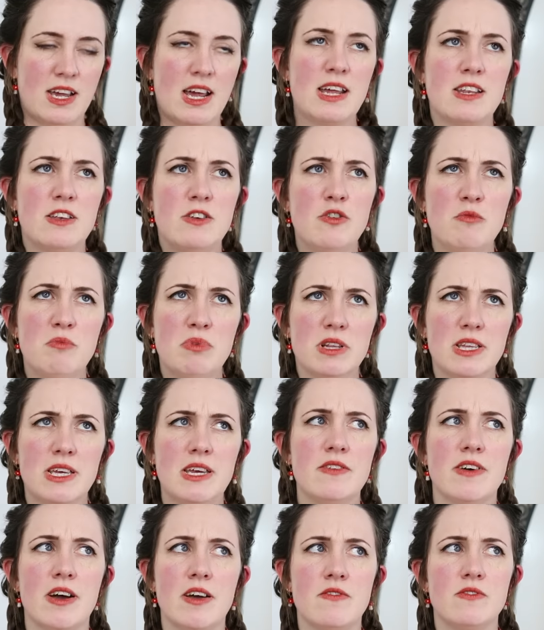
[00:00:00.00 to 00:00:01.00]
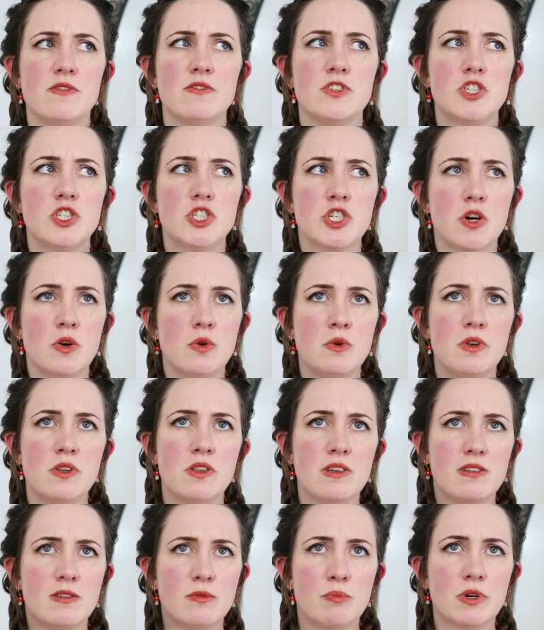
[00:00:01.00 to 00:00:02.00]
I do believe I've
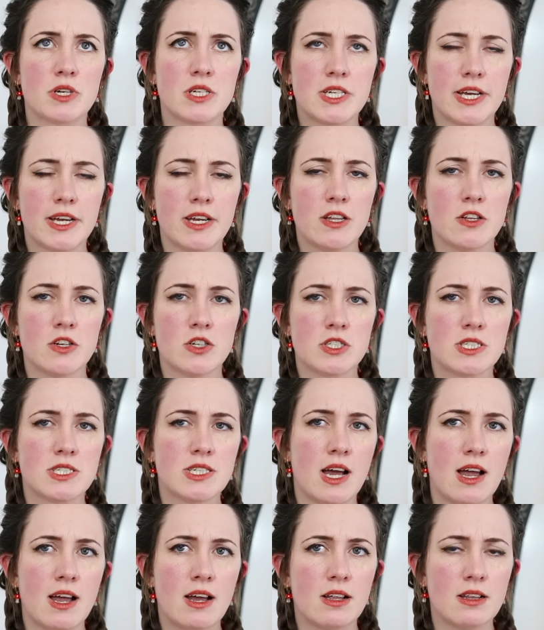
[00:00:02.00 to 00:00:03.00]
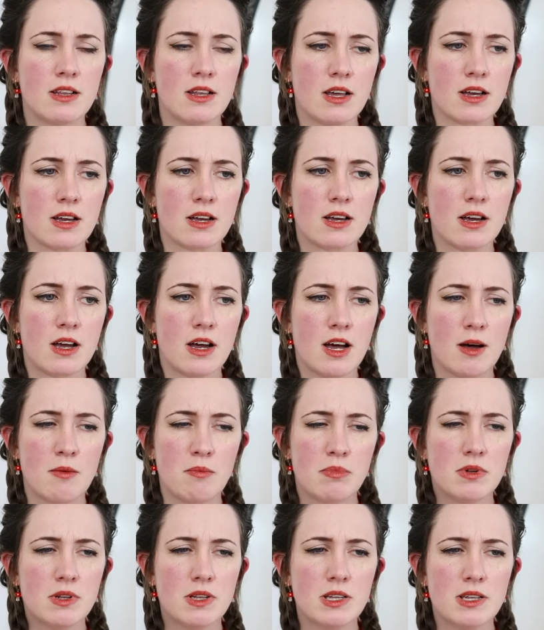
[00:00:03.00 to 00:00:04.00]
shown this particular style a
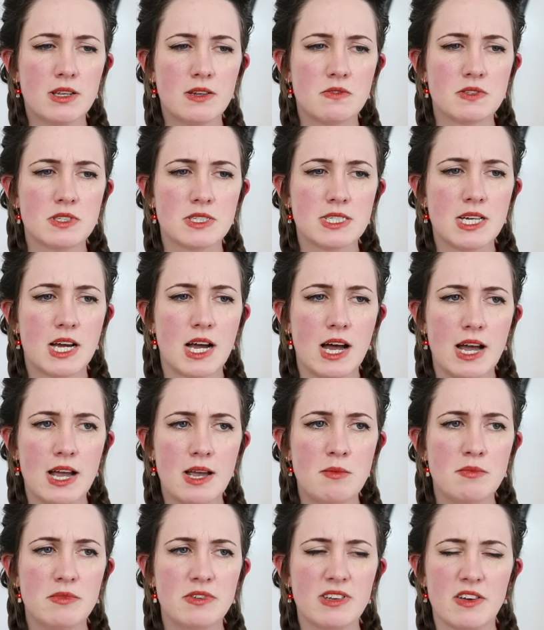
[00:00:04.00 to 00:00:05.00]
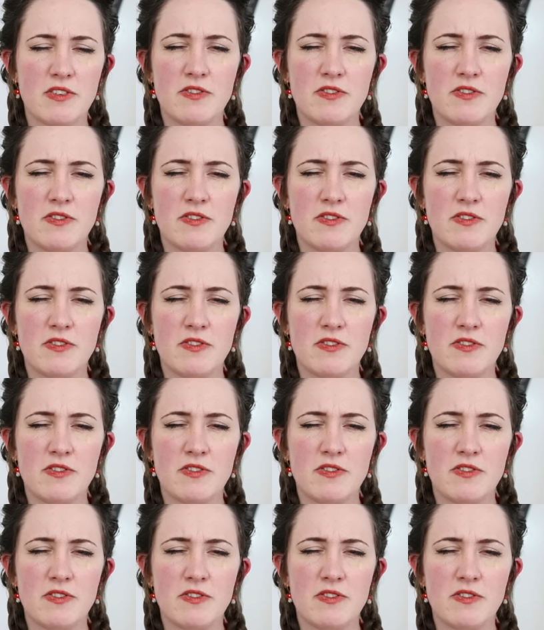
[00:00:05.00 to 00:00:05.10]
couple of times.